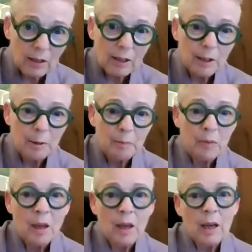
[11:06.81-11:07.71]

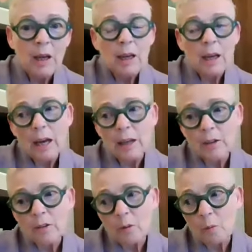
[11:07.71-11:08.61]

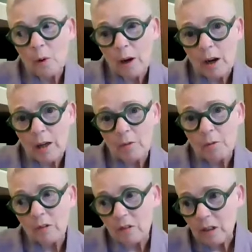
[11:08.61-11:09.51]
And what I
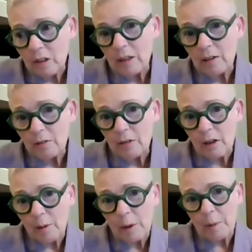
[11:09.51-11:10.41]
received
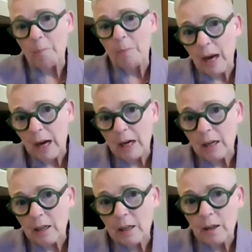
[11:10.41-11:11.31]
coming
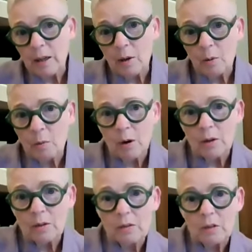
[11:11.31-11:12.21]
back
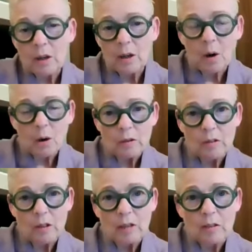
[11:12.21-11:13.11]
was a whole
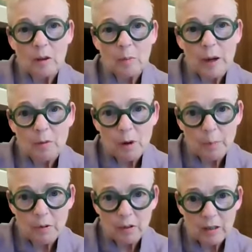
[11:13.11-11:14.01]
discussion about the
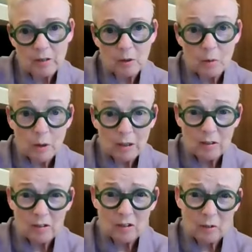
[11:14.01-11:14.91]
reputational
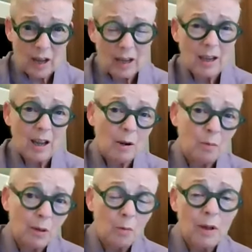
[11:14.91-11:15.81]
risks of hanging
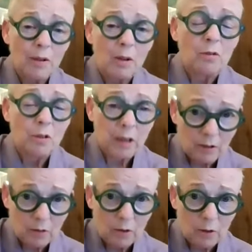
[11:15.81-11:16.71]
out with a well-known
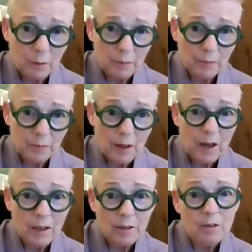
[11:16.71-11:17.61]
transphobe,
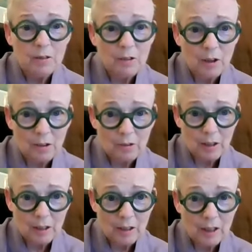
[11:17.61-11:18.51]
i.e. Richard
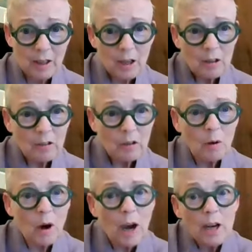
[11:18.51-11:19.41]
Garside.
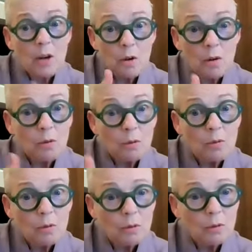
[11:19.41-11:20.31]
So I
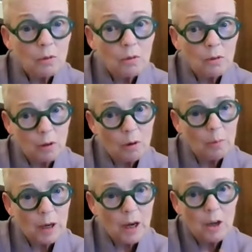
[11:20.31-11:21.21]
knew, do you know what I
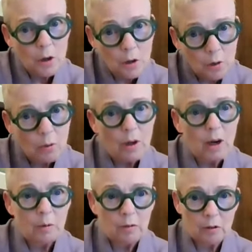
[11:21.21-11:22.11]
mean? I knew that
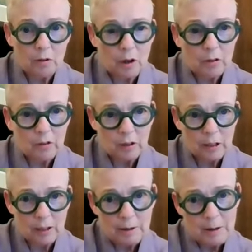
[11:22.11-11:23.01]
I was
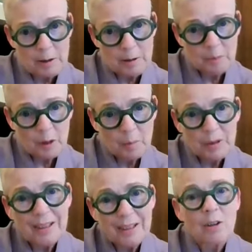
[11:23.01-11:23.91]
crossing
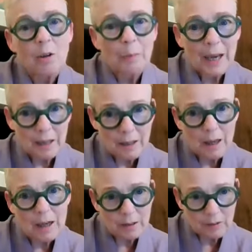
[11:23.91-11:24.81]
political battle
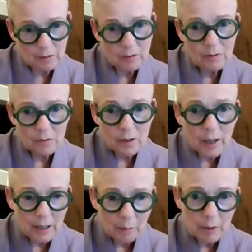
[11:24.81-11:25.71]
lines, for
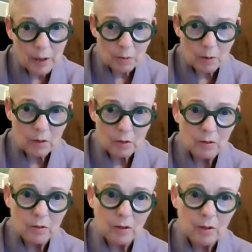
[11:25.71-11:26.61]
lack of better
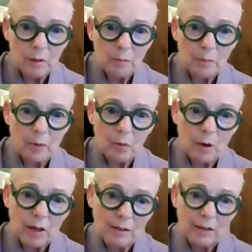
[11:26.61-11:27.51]
words, when
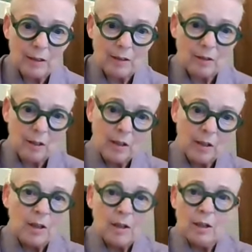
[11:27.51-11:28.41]
I did
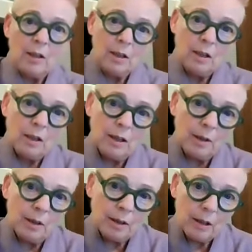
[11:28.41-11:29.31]

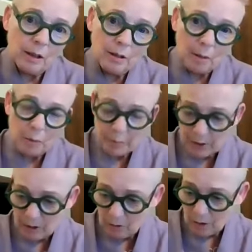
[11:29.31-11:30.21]
the
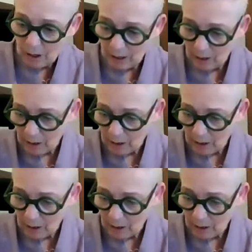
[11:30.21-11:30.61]
WP UK.